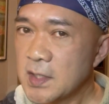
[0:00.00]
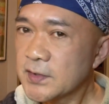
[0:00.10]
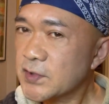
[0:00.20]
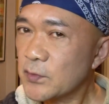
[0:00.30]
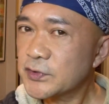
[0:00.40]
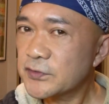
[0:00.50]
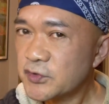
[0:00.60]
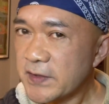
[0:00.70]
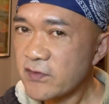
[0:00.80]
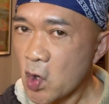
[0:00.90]
So to
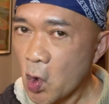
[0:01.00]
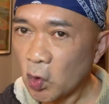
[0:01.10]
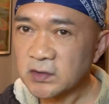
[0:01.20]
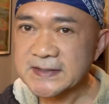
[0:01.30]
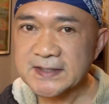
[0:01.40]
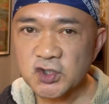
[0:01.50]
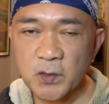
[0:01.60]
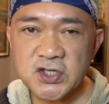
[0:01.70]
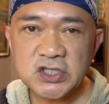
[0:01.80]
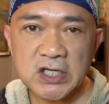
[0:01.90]
treat the whole
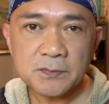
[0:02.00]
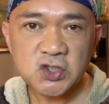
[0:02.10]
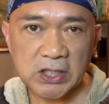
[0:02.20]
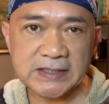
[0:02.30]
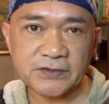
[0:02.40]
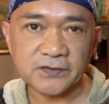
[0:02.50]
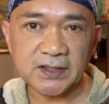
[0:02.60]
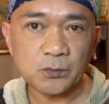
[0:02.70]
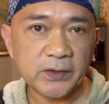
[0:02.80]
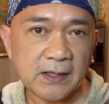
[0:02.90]
situation
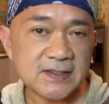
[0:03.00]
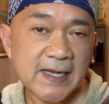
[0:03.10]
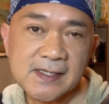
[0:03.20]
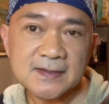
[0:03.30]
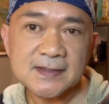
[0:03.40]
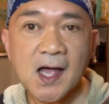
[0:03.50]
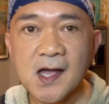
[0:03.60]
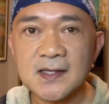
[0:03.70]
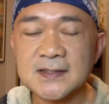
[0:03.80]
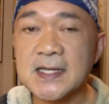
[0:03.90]
objectively without taking
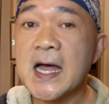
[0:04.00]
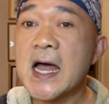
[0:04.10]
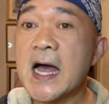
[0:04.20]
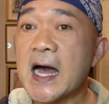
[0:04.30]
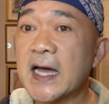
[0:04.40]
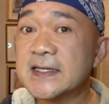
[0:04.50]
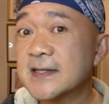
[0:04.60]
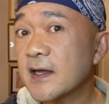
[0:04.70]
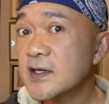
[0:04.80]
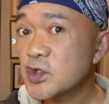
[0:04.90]
sides, I
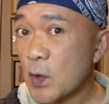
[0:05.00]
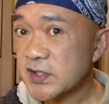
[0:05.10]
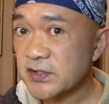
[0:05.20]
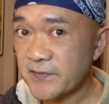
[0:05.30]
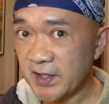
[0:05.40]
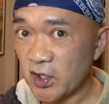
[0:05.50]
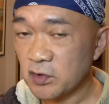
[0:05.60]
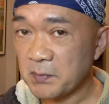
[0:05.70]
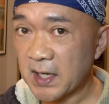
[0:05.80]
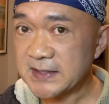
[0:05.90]
decided to watch the
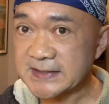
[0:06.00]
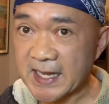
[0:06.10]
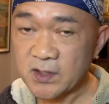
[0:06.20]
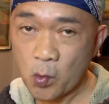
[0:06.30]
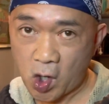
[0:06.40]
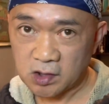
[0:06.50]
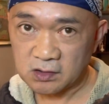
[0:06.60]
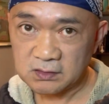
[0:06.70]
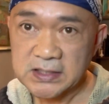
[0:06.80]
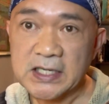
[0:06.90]
video by Danny
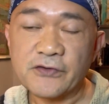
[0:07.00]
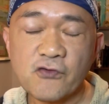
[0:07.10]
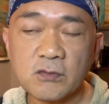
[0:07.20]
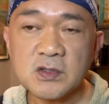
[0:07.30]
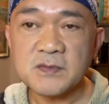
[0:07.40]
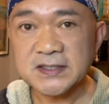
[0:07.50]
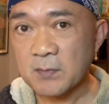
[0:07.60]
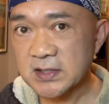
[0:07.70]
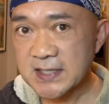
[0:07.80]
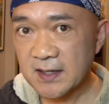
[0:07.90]
Walker, a former Miss
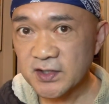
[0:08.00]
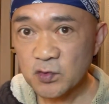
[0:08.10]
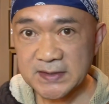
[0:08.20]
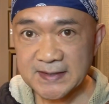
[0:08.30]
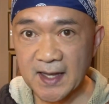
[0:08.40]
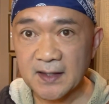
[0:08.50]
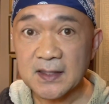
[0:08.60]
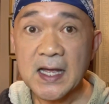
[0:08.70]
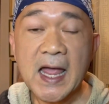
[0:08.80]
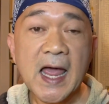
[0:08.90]
Montana
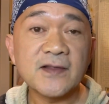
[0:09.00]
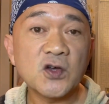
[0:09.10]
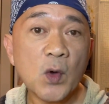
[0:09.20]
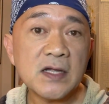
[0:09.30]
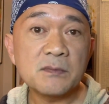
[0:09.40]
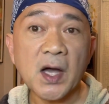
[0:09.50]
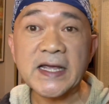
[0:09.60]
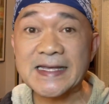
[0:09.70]
USA, and the one by